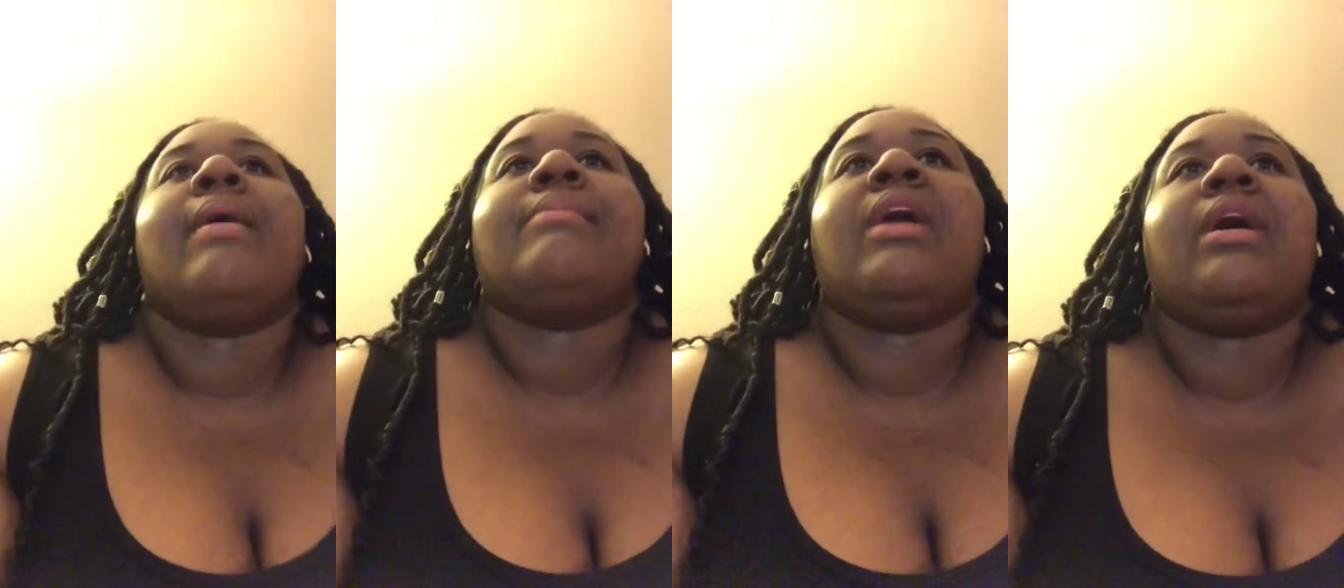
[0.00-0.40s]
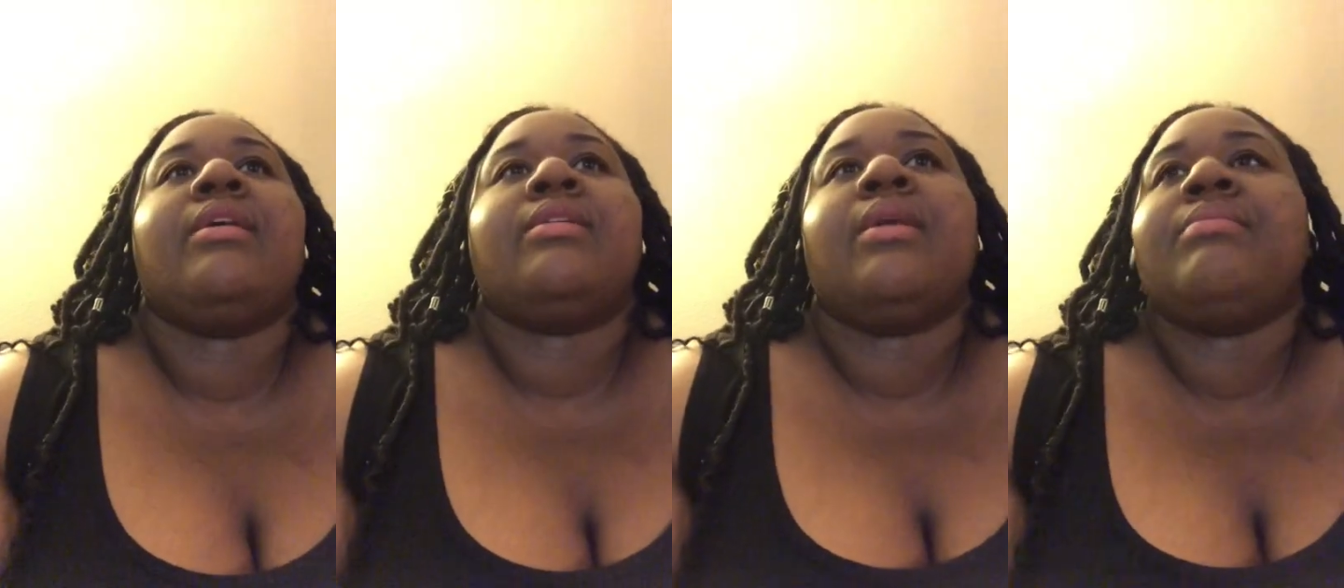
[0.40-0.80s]
I'm
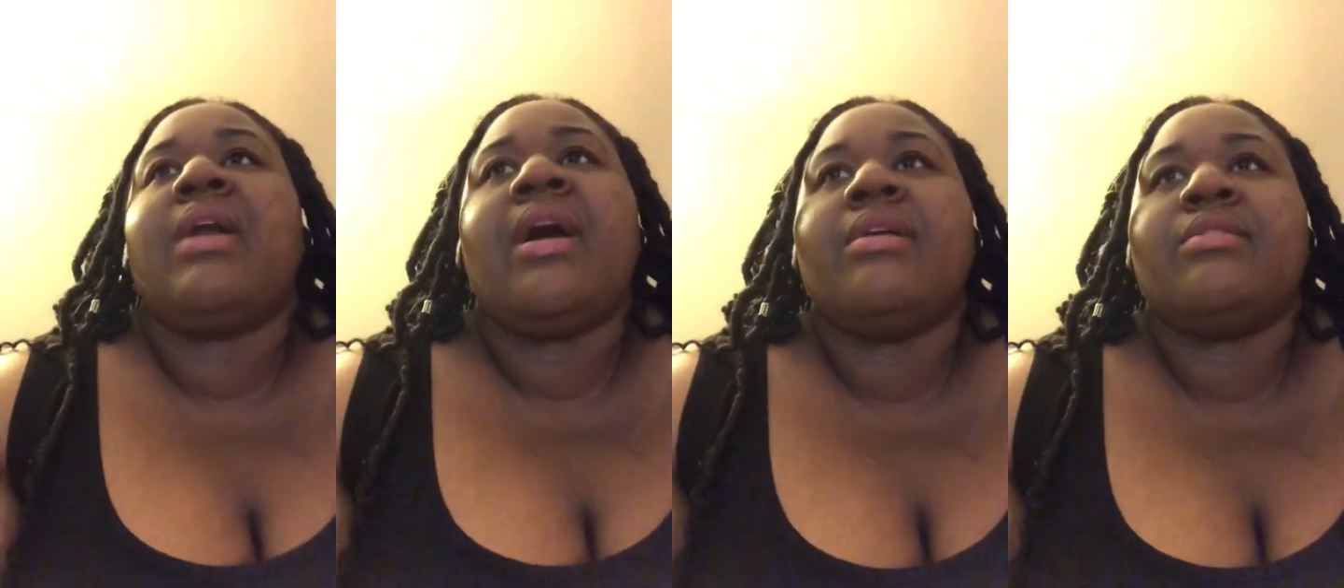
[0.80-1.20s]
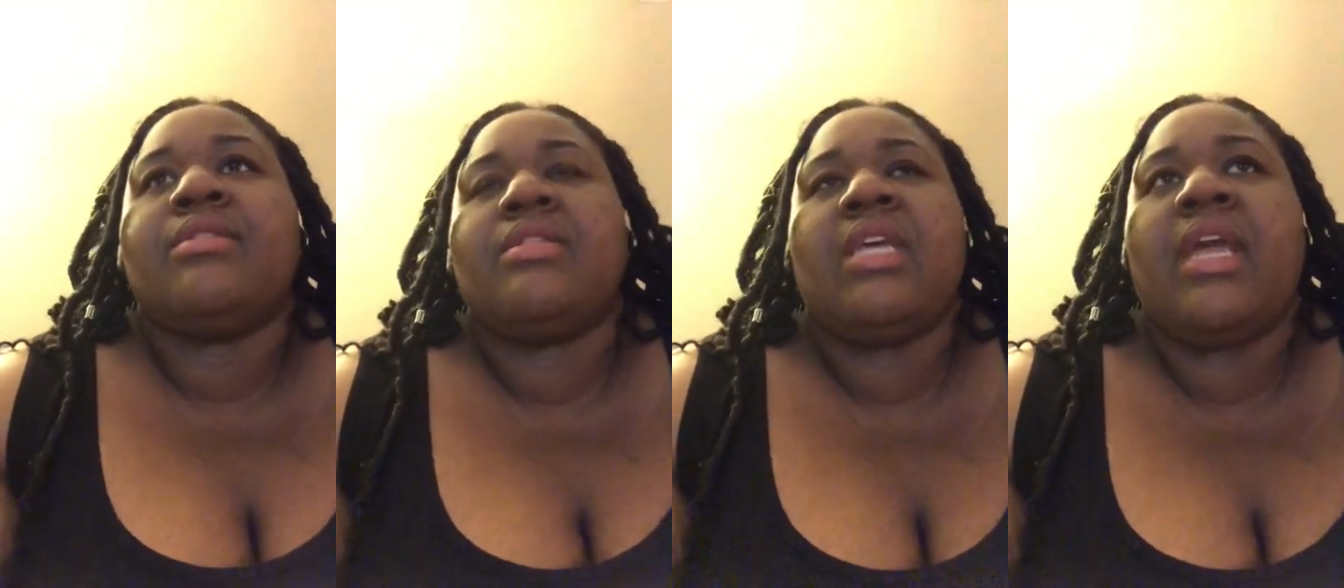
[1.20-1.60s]
not I'm
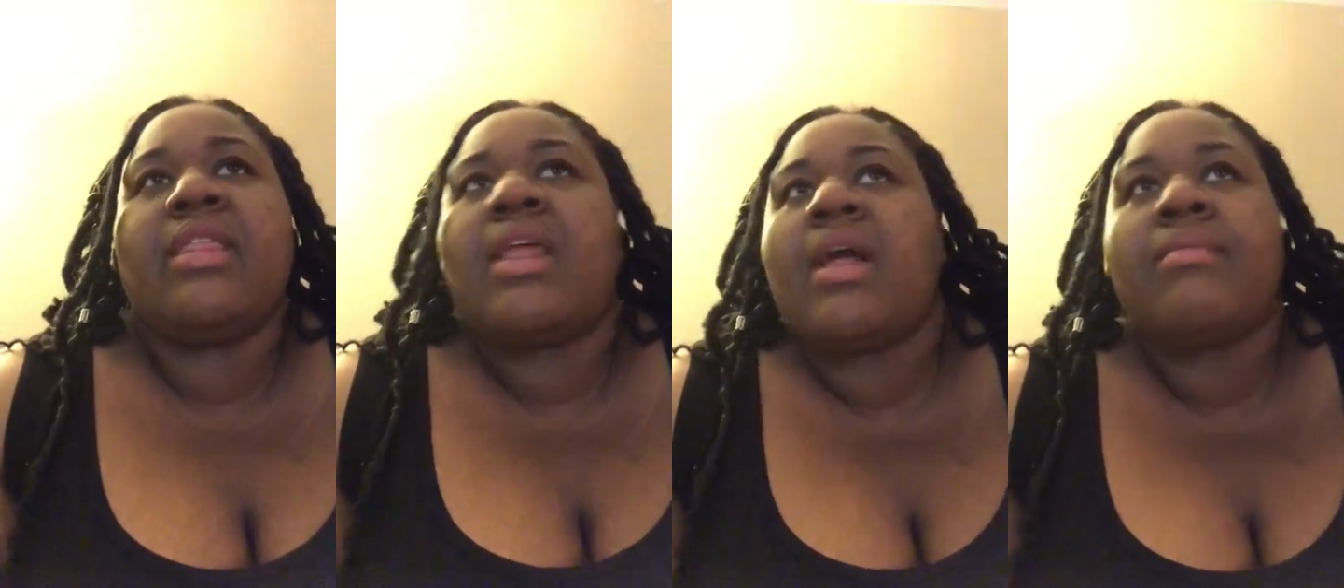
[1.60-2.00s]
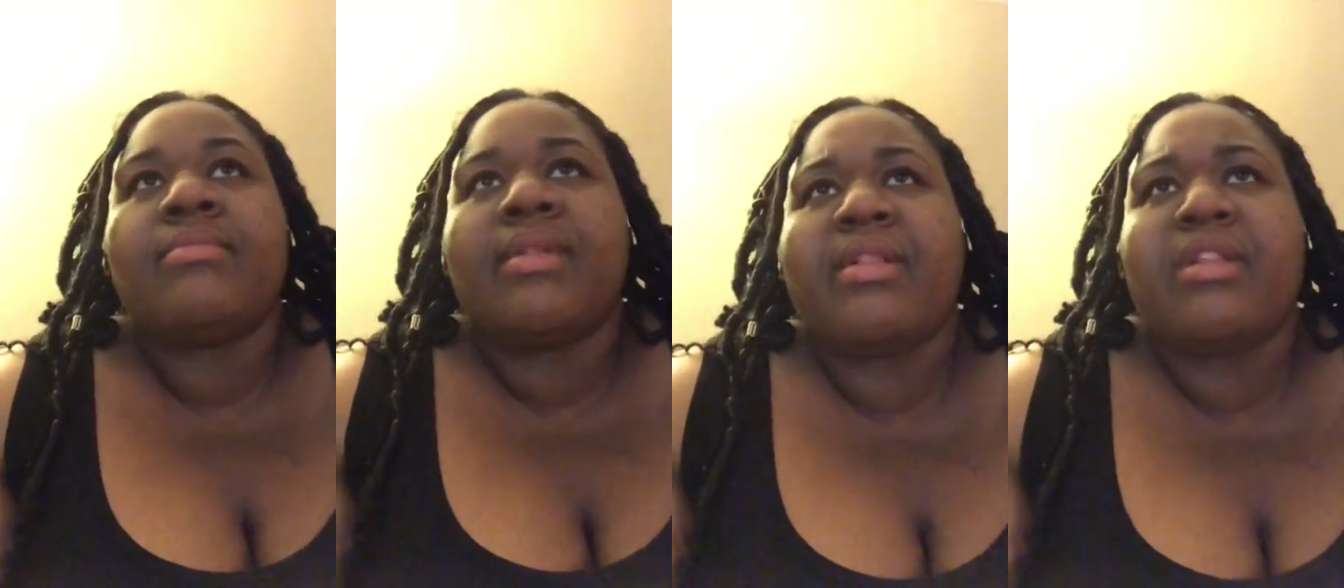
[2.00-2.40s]
not saying that
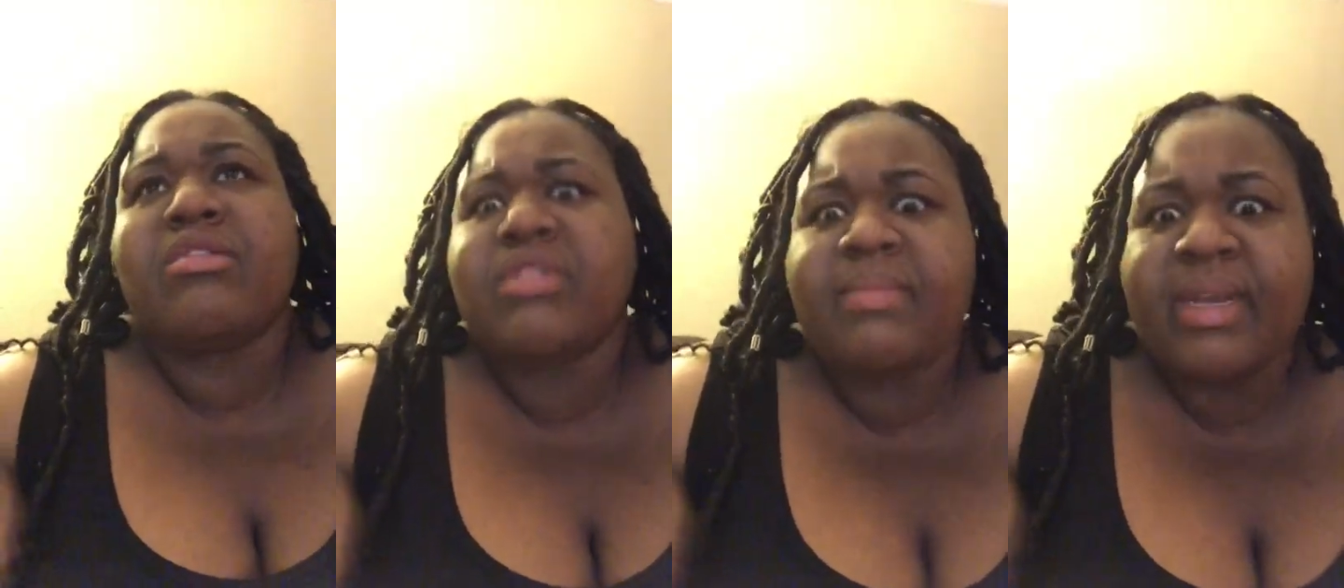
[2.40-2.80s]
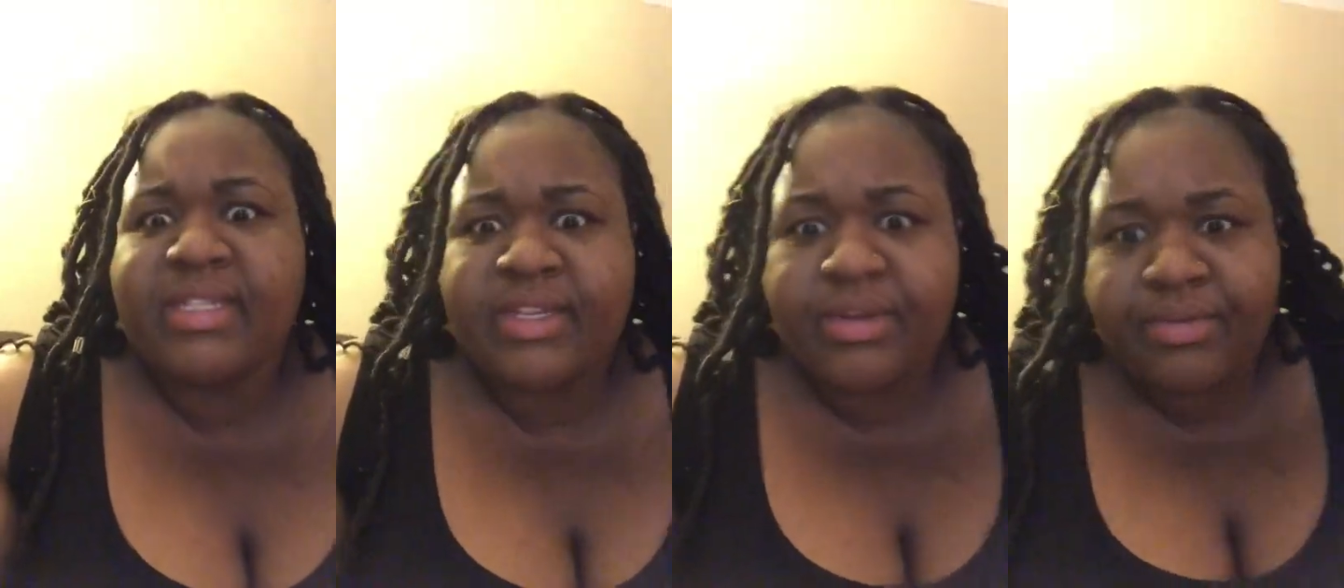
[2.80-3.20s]
I'm losing
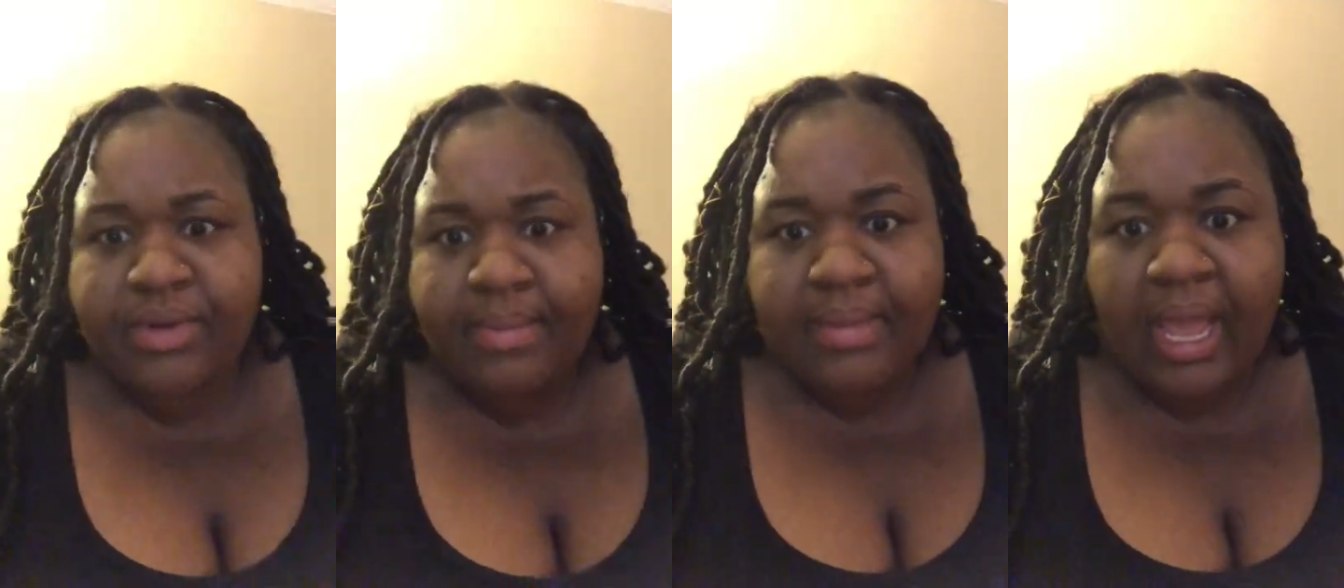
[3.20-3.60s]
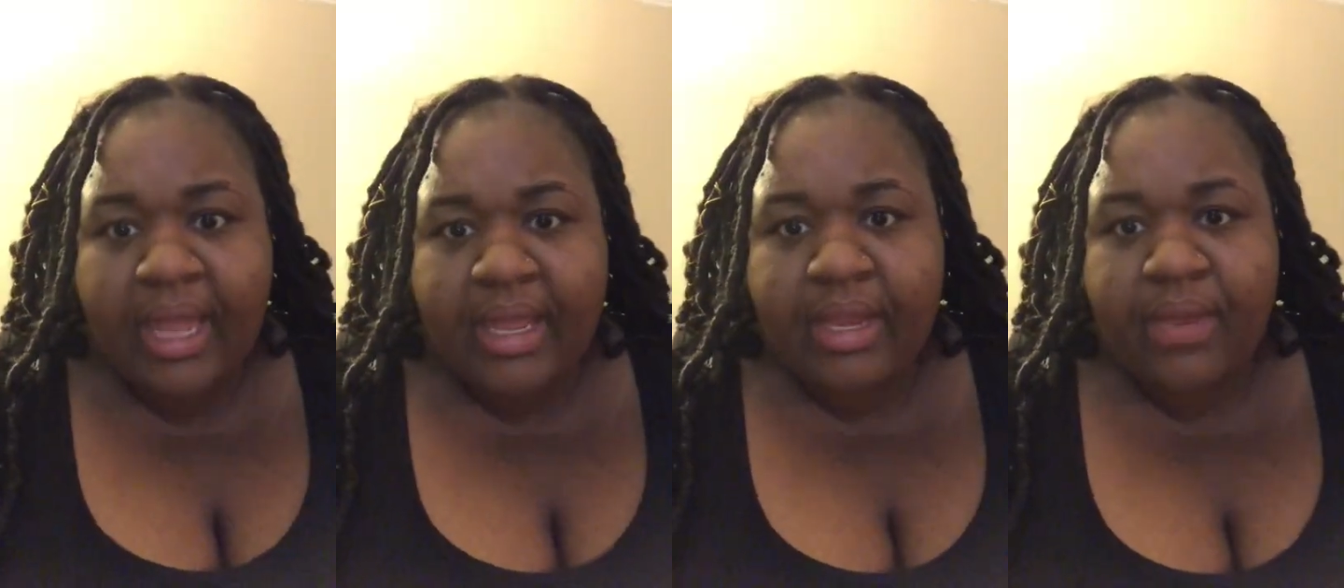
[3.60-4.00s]
myself or I'm
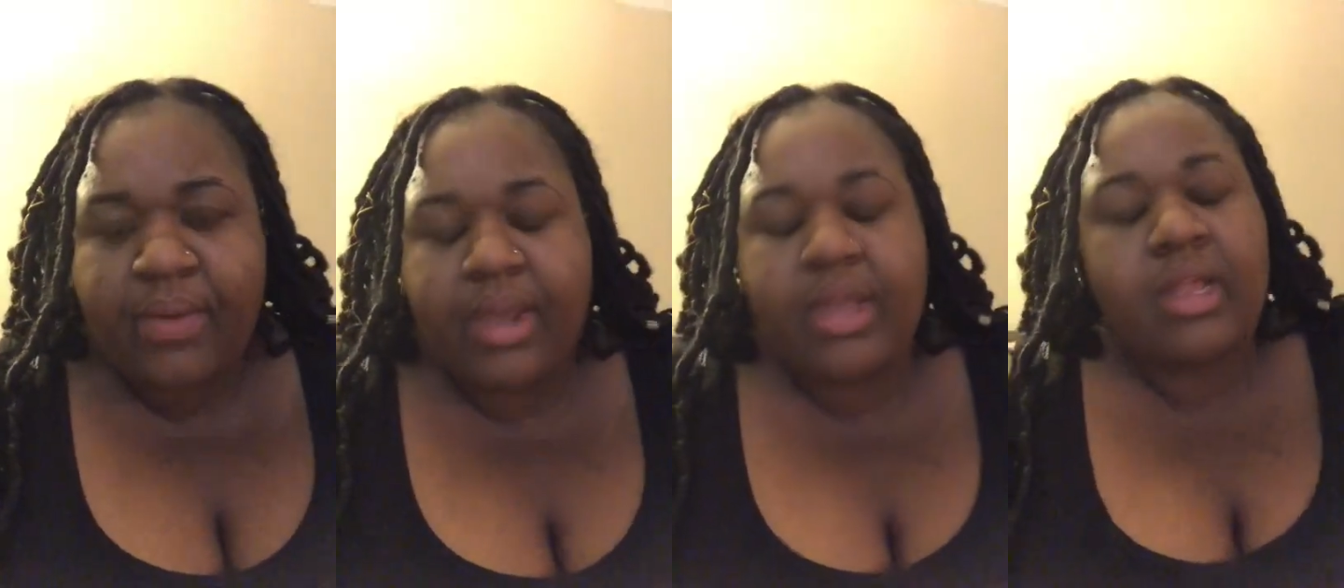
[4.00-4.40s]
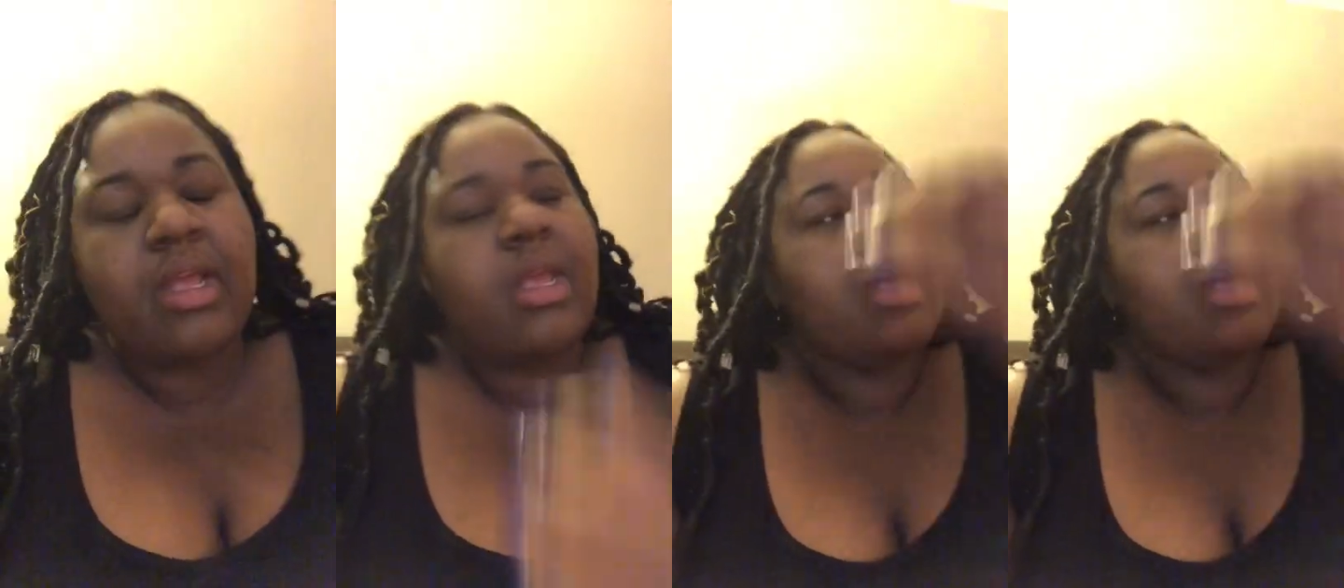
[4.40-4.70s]
gaining any weight.